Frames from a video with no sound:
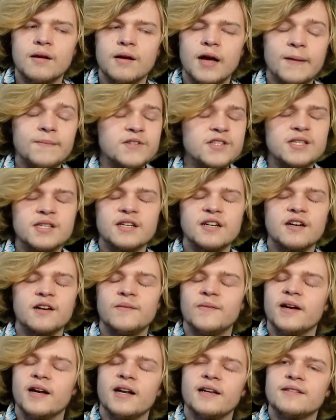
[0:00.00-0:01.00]
I'm just gonna
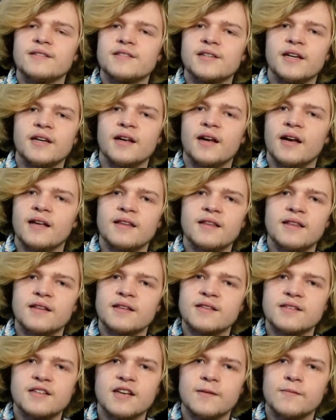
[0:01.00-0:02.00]
come right out and say it. I think
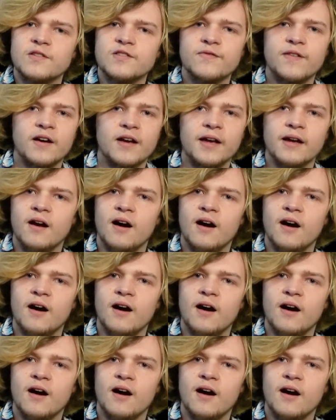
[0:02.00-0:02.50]
the saber's fucking